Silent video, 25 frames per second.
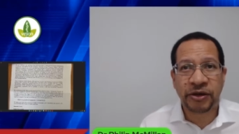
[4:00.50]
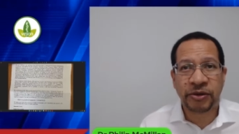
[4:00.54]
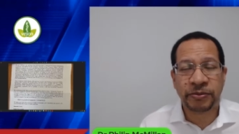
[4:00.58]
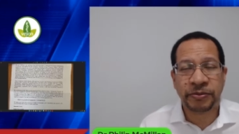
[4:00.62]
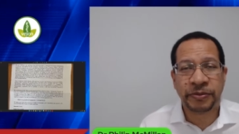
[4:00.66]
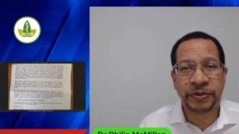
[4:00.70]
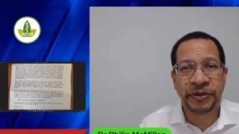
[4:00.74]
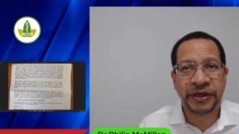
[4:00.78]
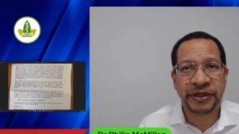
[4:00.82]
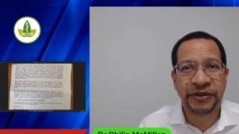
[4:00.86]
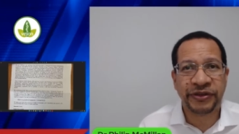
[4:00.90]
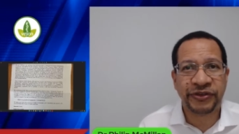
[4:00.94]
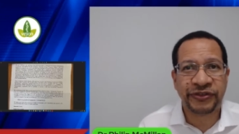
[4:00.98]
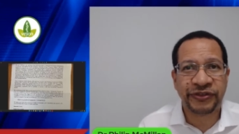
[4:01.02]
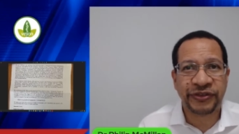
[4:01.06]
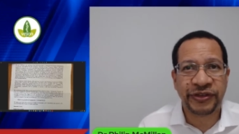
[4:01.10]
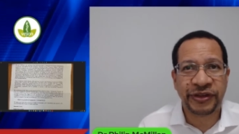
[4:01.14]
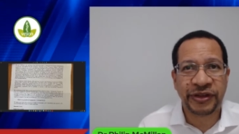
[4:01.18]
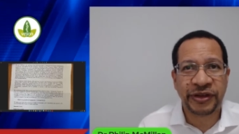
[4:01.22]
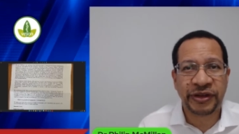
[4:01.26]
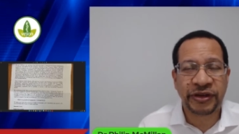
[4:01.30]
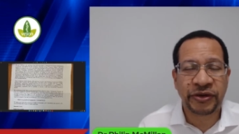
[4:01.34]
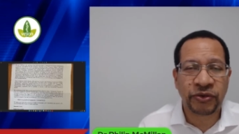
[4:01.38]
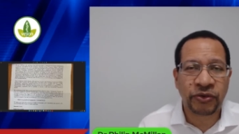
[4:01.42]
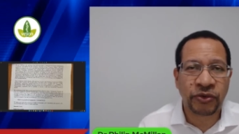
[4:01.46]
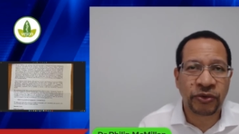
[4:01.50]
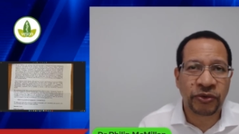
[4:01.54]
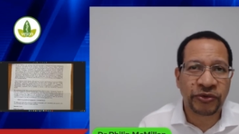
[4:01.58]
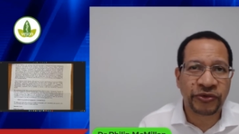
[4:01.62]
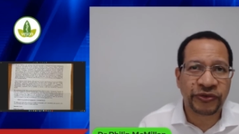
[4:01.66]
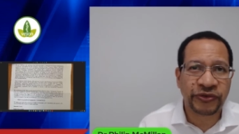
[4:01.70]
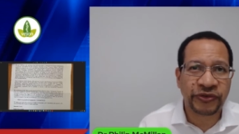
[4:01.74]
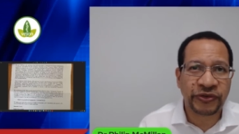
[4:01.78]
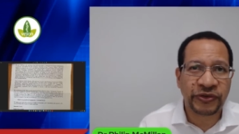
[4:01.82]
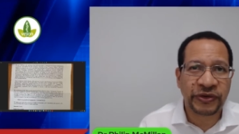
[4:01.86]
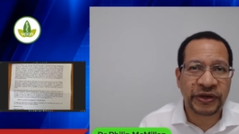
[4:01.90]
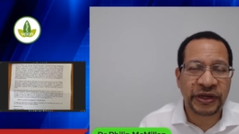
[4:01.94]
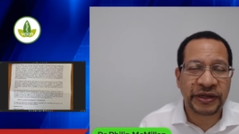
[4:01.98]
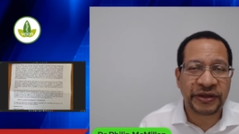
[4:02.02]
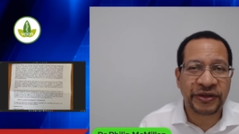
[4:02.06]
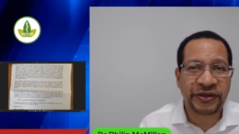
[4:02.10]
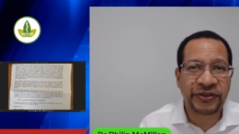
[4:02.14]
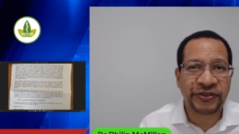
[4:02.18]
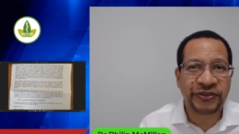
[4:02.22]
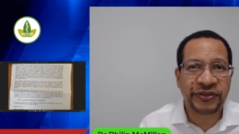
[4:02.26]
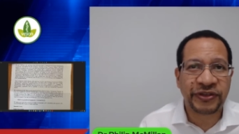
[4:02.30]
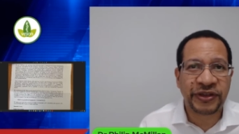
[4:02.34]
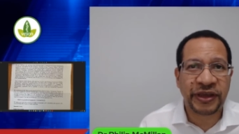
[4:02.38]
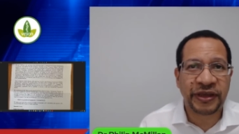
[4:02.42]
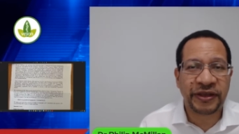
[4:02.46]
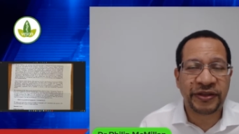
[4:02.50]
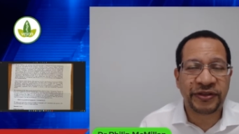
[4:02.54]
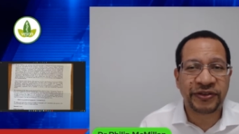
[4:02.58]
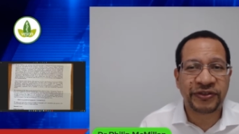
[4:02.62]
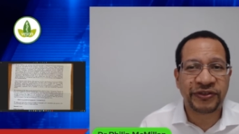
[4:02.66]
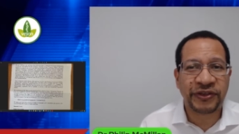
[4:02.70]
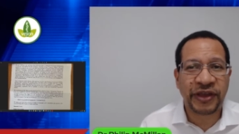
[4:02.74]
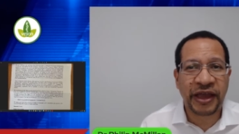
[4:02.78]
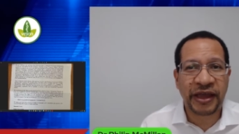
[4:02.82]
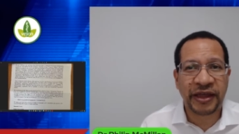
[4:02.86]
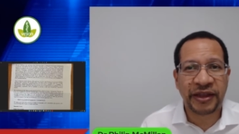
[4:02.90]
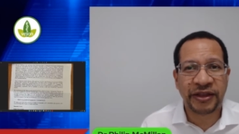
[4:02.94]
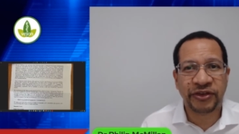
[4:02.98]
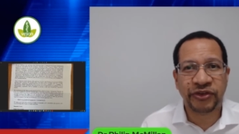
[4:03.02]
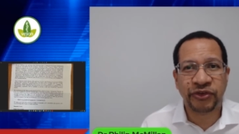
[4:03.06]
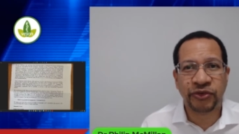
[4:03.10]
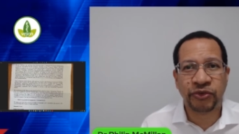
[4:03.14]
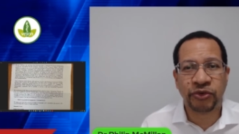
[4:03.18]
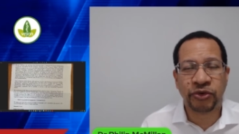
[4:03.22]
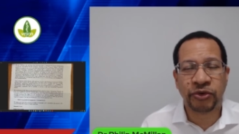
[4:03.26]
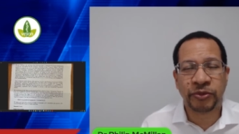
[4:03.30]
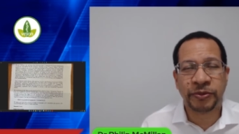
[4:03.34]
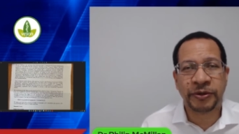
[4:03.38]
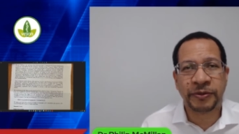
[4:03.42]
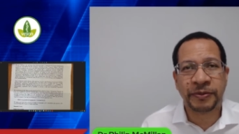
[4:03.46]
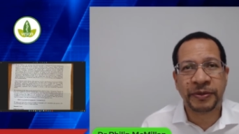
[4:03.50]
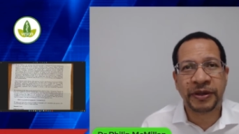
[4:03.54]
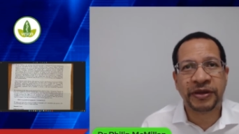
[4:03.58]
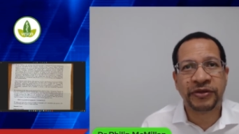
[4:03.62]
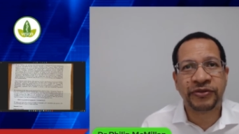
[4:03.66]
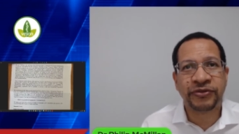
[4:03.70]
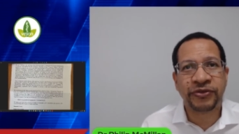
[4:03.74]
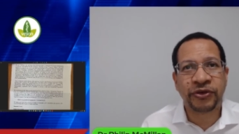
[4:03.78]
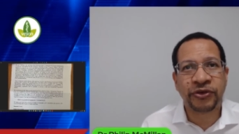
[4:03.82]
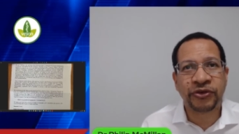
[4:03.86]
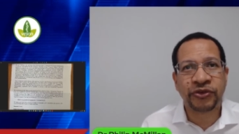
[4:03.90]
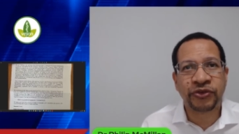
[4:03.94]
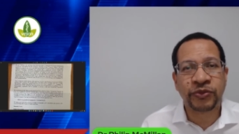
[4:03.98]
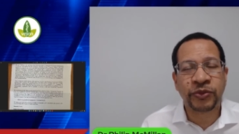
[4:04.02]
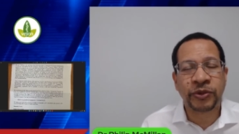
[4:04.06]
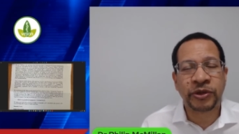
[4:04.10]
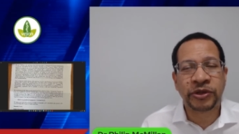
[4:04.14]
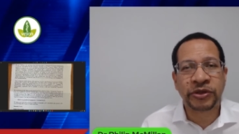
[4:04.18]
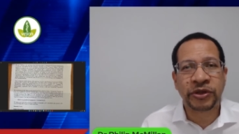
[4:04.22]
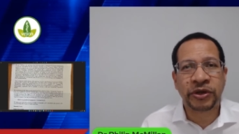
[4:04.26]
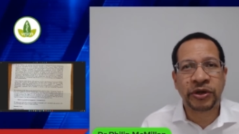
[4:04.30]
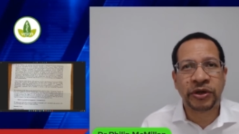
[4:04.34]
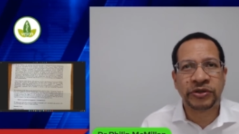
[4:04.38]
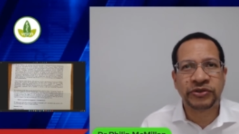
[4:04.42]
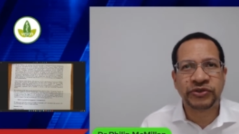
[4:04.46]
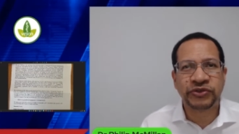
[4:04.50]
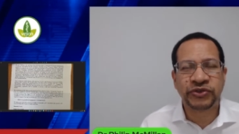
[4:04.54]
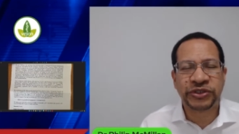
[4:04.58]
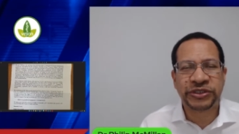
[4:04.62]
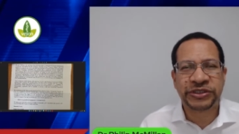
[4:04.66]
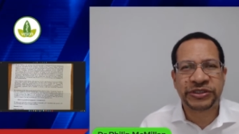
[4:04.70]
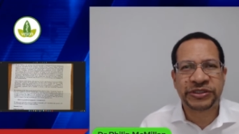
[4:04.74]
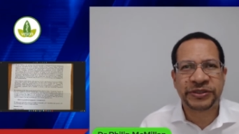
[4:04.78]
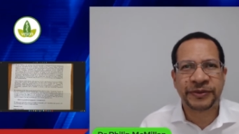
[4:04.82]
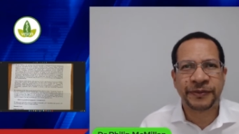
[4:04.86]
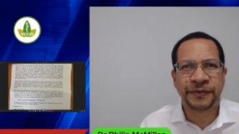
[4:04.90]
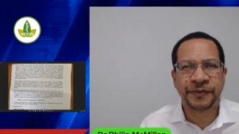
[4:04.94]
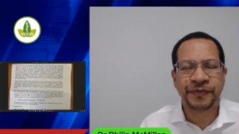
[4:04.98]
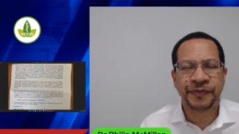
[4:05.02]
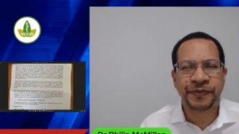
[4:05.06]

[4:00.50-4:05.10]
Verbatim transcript: companies did across the United States and Europe and many first world countries.